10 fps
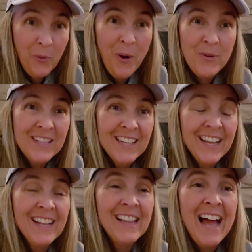what we did
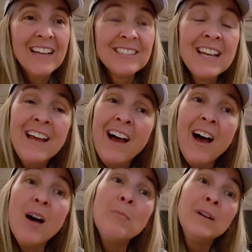in class.
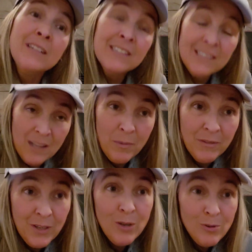Some of
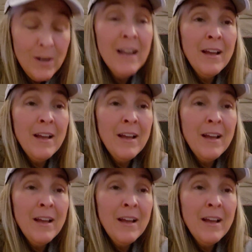you,